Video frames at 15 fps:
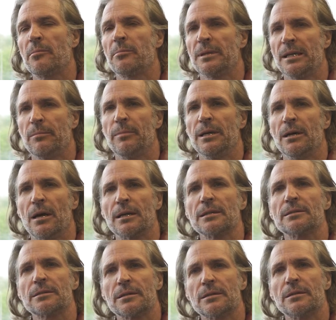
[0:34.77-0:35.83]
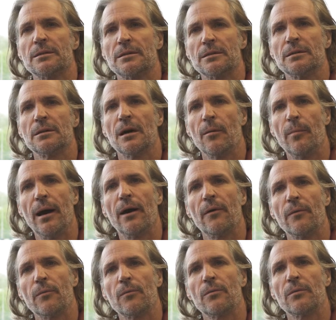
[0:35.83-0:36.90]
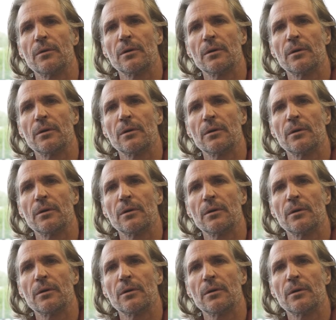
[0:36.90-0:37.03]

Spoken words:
to be honest, about